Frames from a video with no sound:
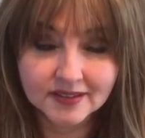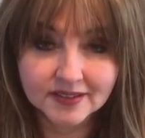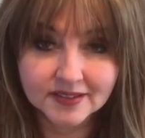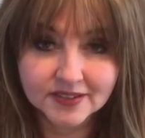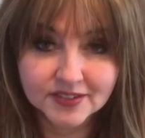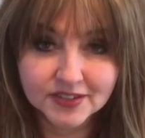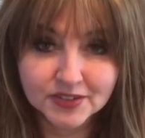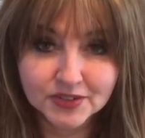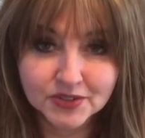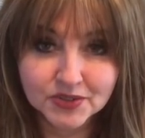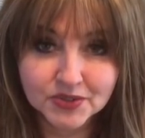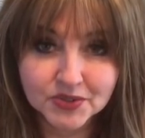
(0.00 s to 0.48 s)

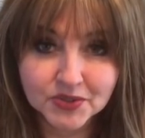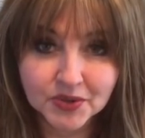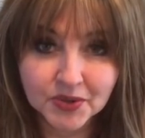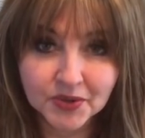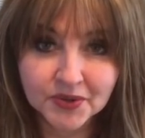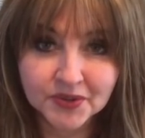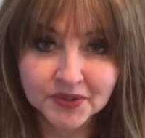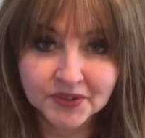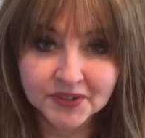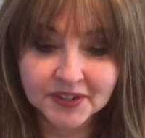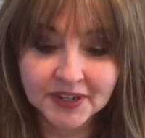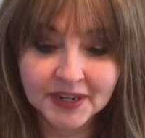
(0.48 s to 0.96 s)
She just
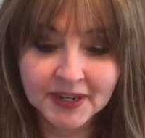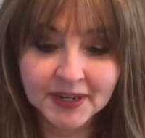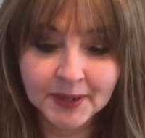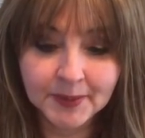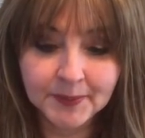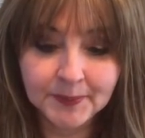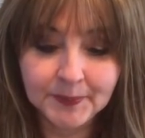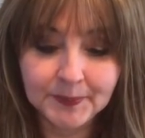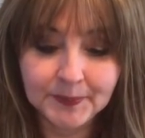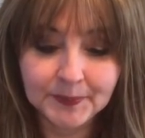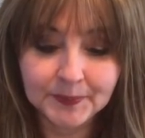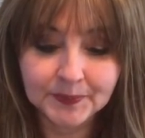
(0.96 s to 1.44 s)
heard her
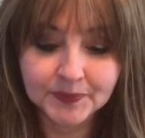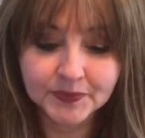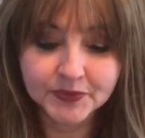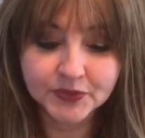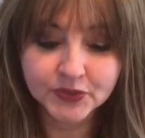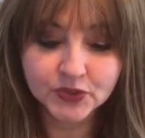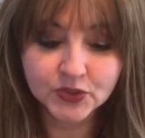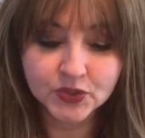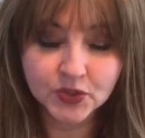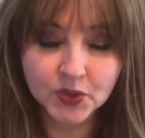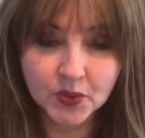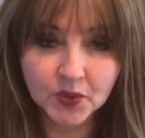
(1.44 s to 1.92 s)
name.
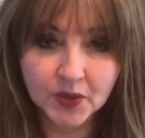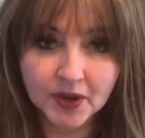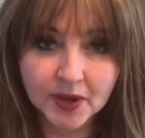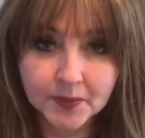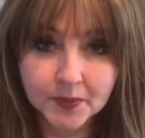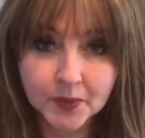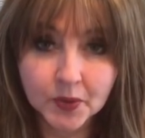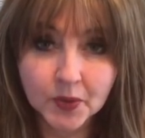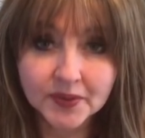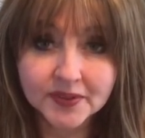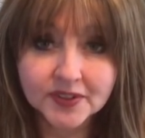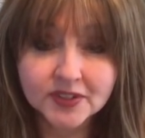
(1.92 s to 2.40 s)
So
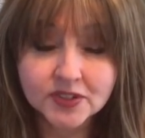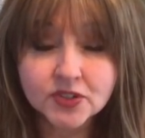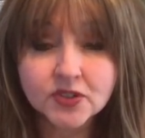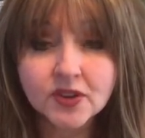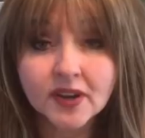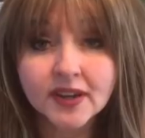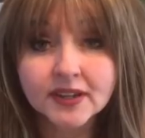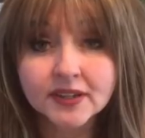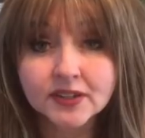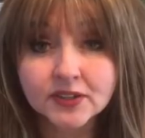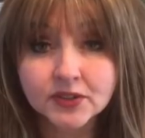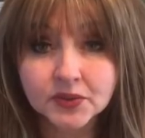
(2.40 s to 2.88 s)
I'm going to
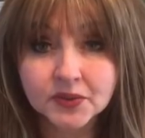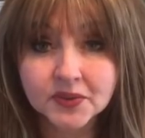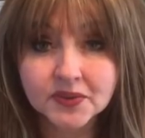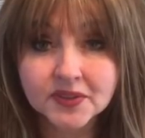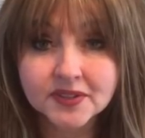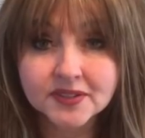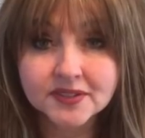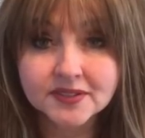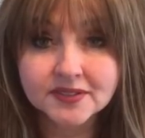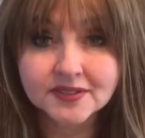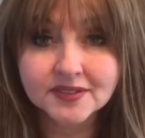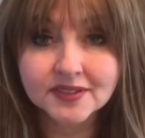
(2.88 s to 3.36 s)
try and do
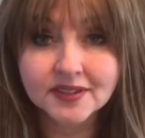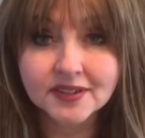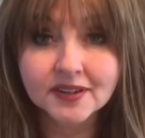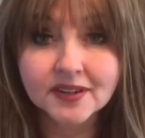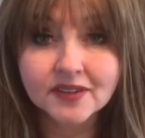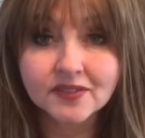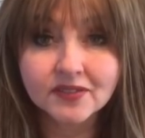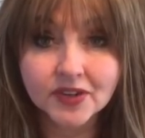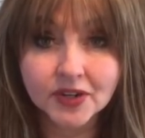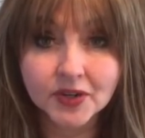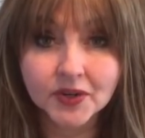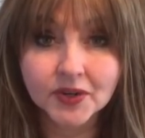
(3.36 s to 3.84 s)
this in
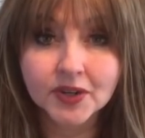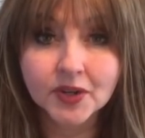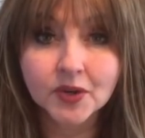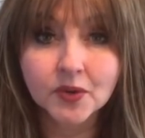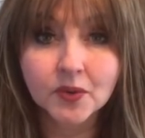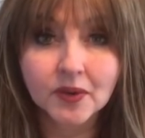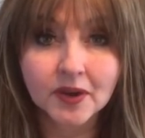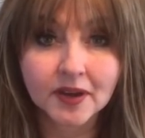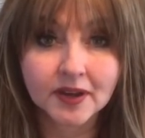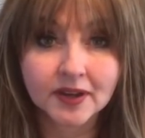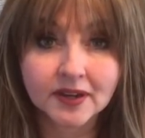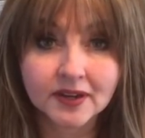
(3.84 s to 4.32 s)
a very
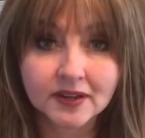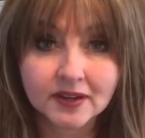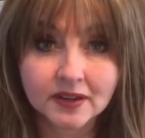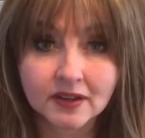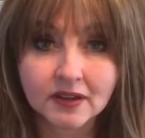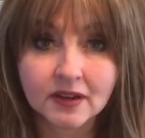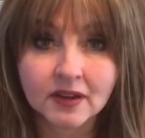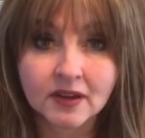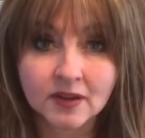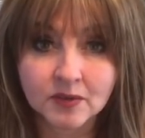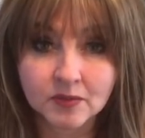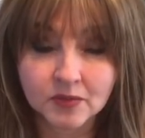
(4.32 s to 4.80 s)
quiet
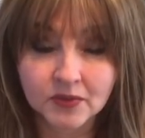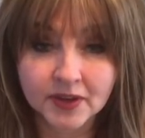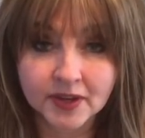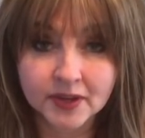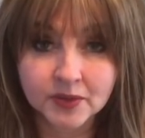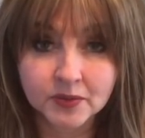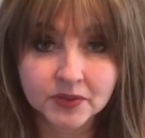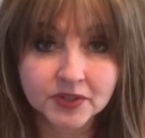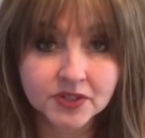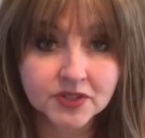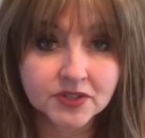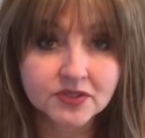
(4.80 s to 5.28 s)
and calm
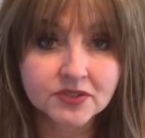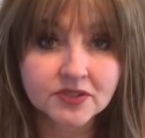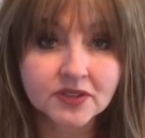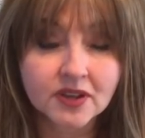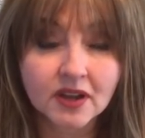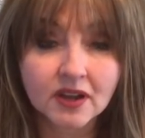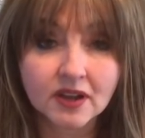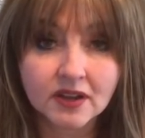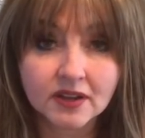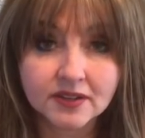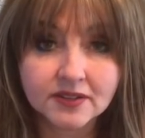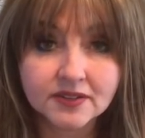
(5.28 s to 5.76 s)
way, which
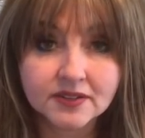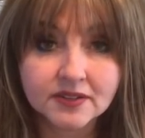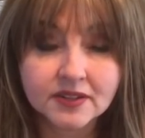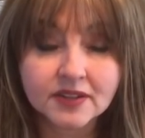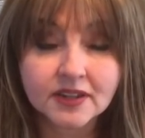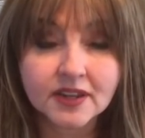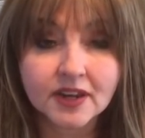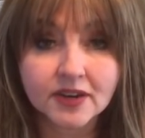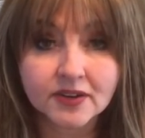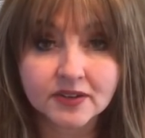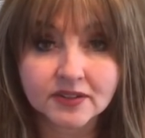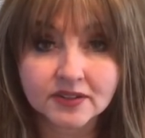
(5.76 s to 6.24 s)
is
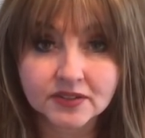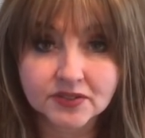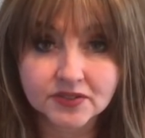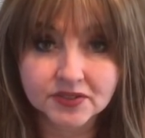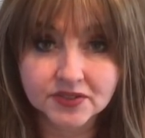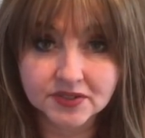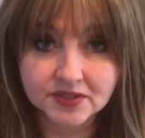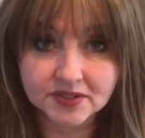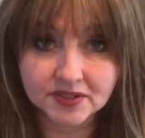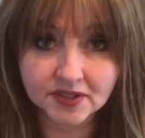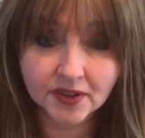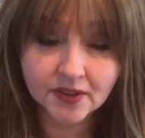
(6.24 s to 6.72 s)

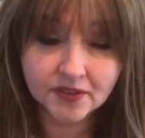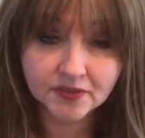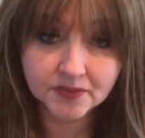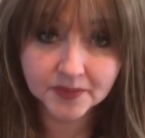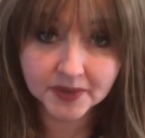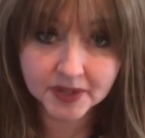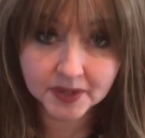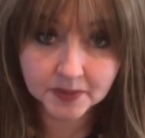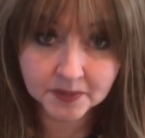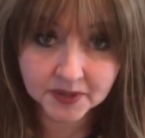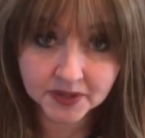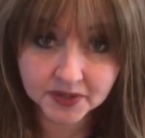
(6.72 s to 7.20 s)
uncharacteristic of
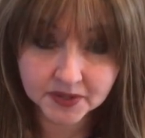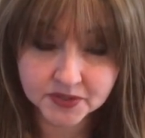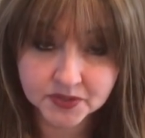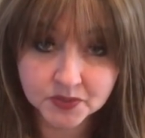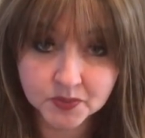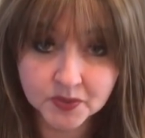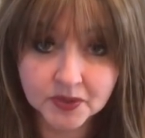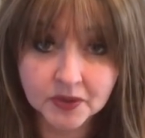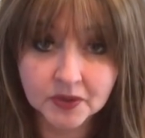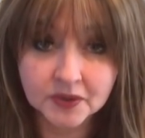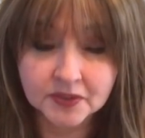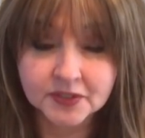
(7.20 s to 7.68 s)
me
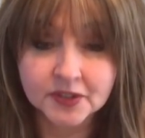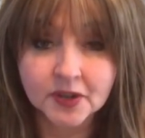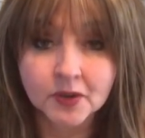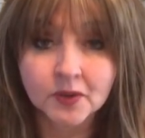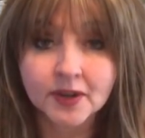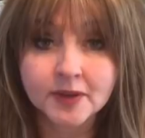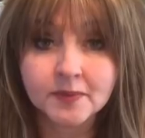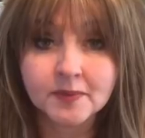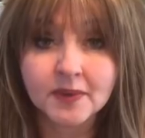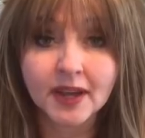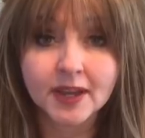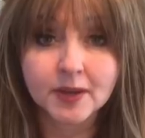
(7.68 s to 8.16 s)
because we all
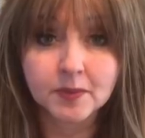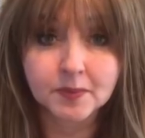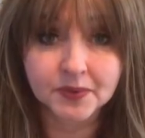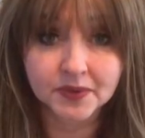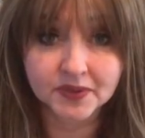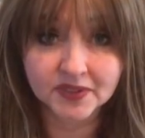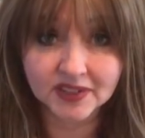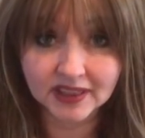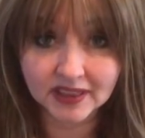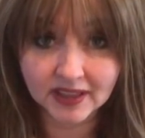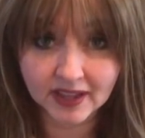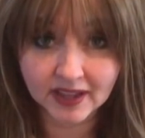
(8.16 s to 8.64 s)
know I'm
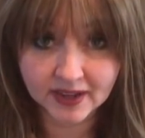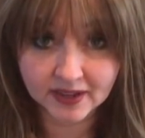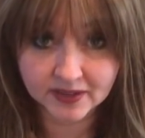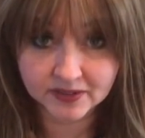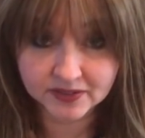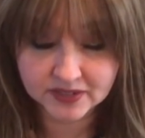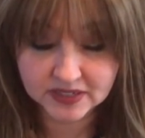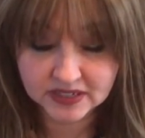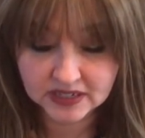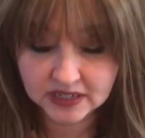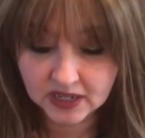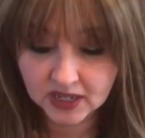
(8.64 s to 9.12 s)
hyper and loud.